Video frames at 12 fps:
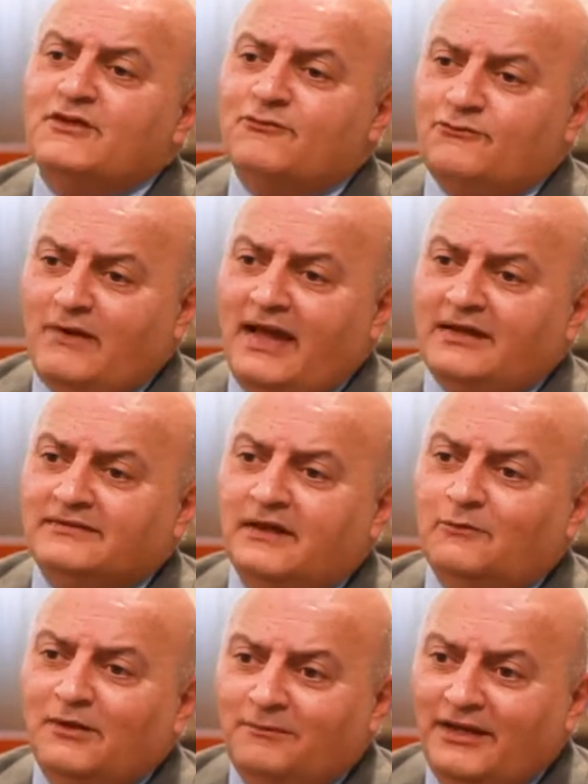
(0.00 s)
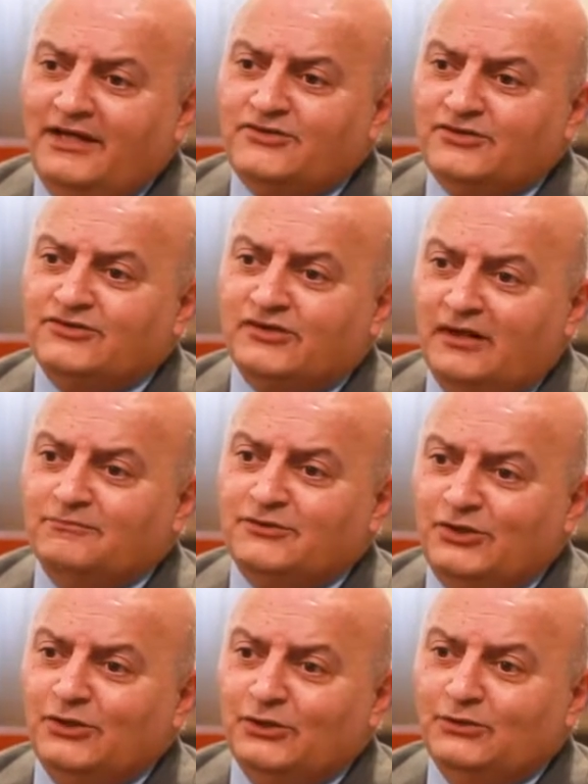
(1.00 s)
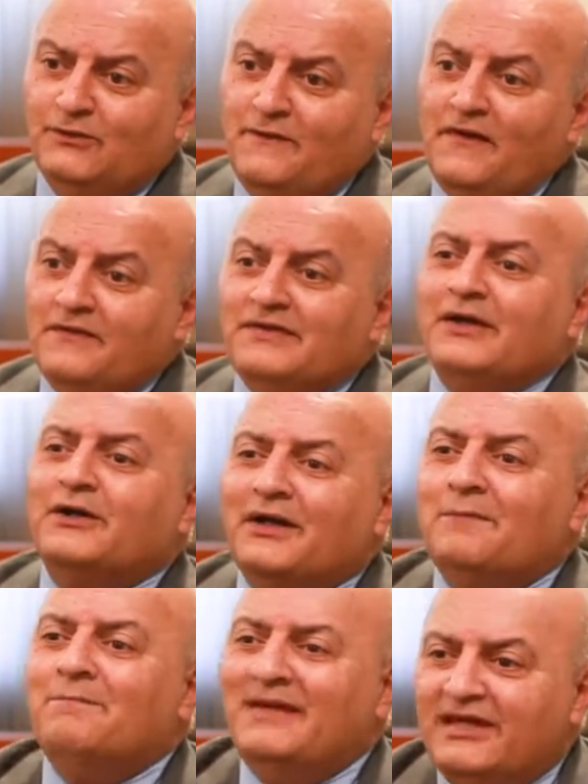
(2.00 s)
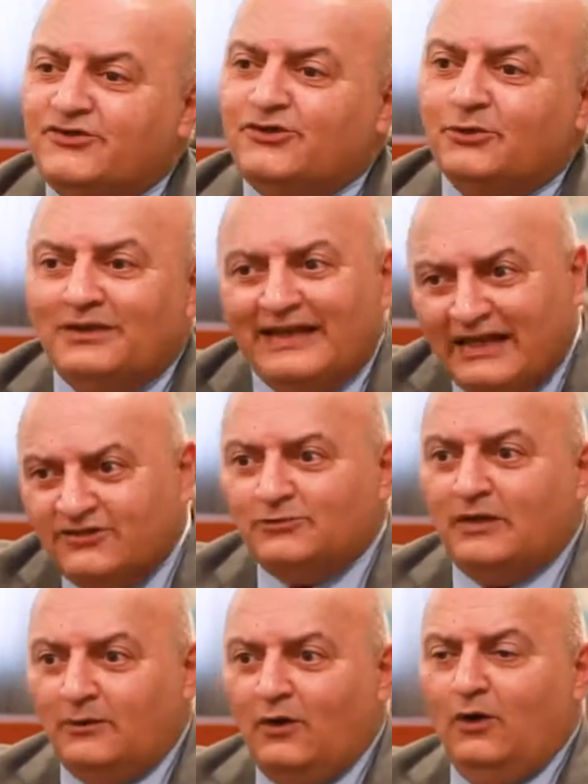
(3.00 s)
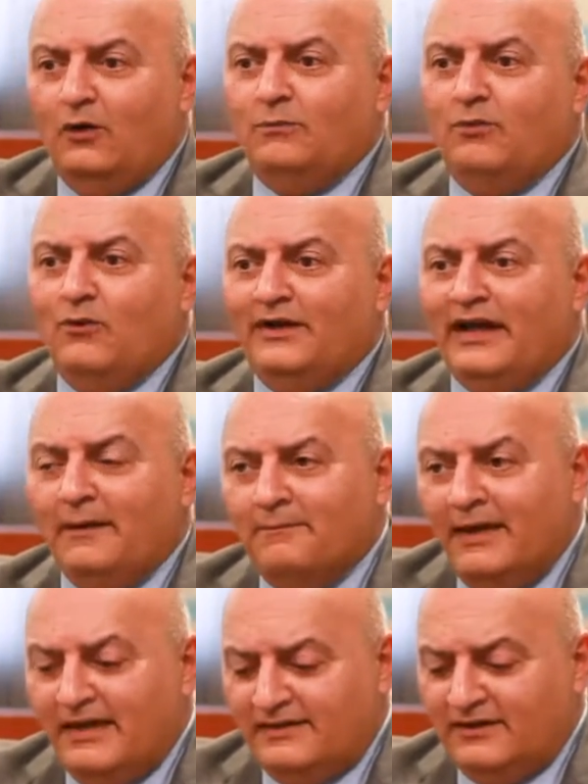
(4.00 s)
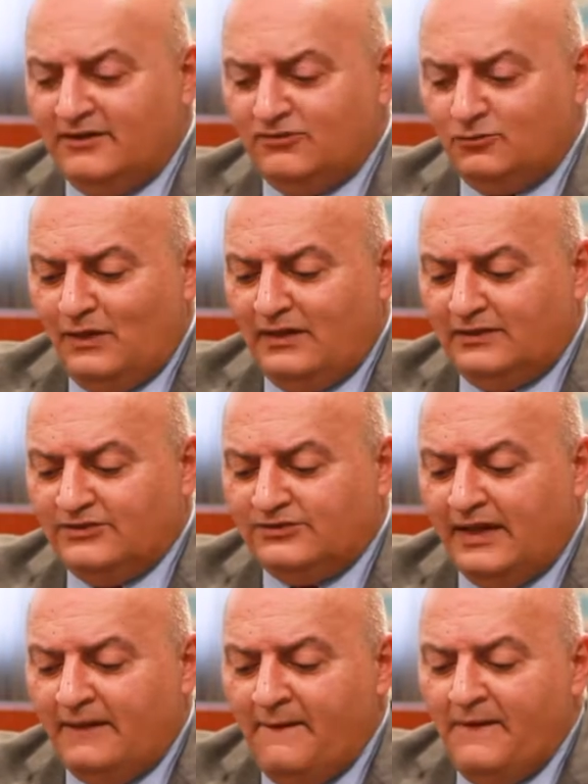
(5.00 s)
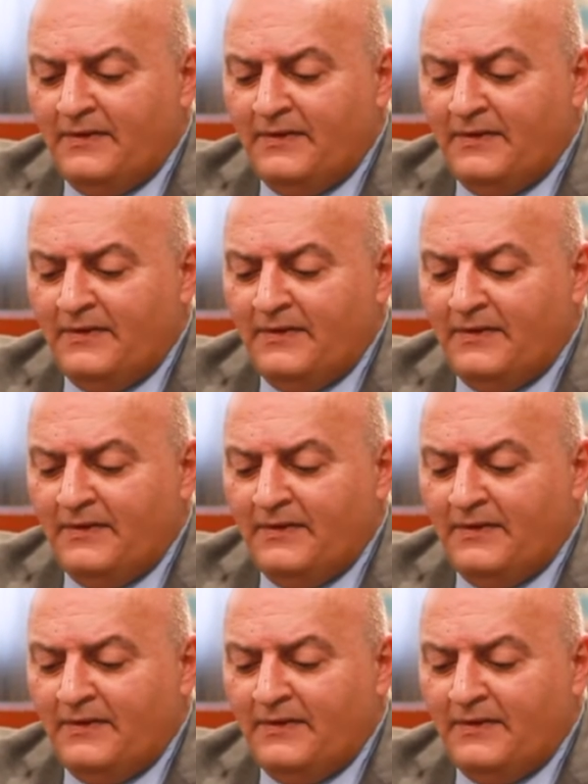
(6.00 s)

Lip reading: the fact that when patients come to you, they're going to meet you, and that's the whole point I'm making as well, is that